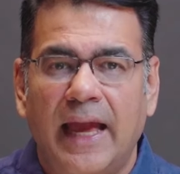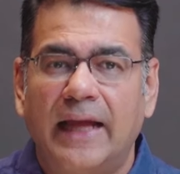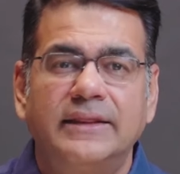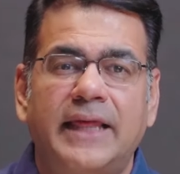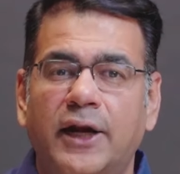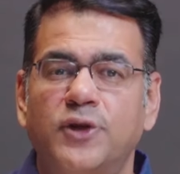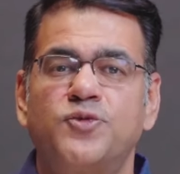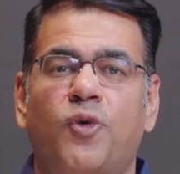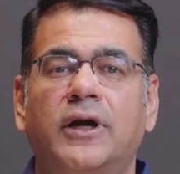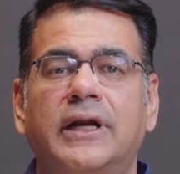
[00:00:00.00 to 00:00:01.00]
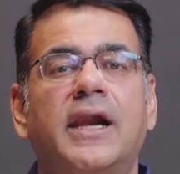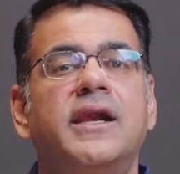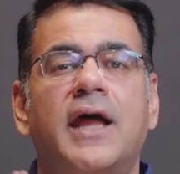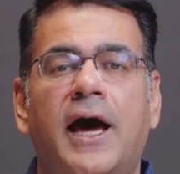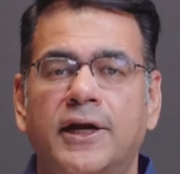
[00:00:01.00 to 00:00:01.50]
And that is what a
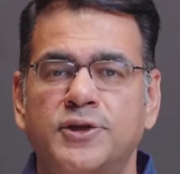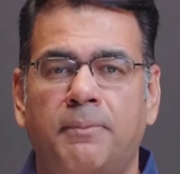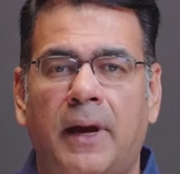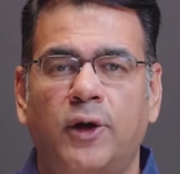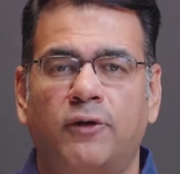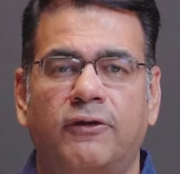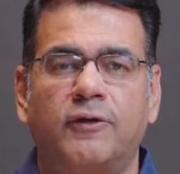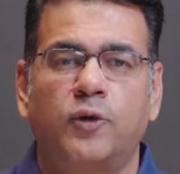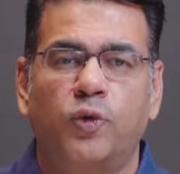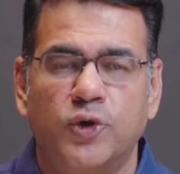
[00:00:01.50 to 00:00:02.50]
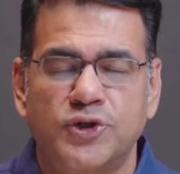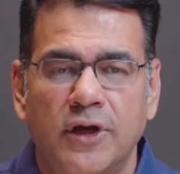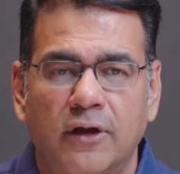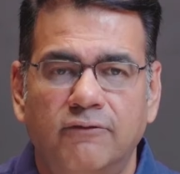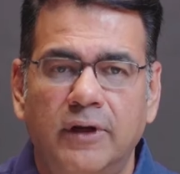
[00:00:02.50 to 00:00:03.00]
large part of our course
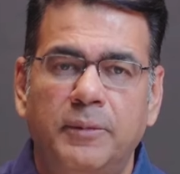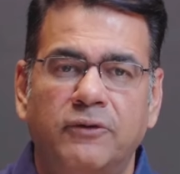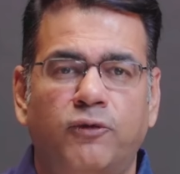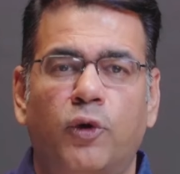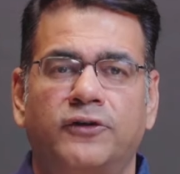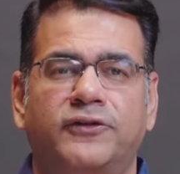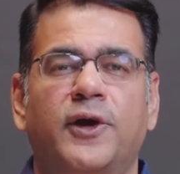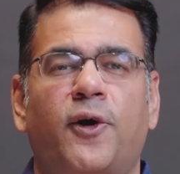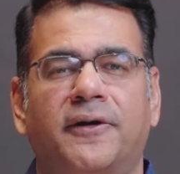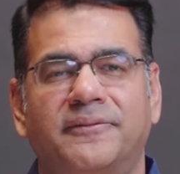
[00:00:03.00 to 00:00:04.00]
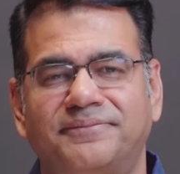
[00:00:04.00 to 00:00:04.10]
will be focusing on.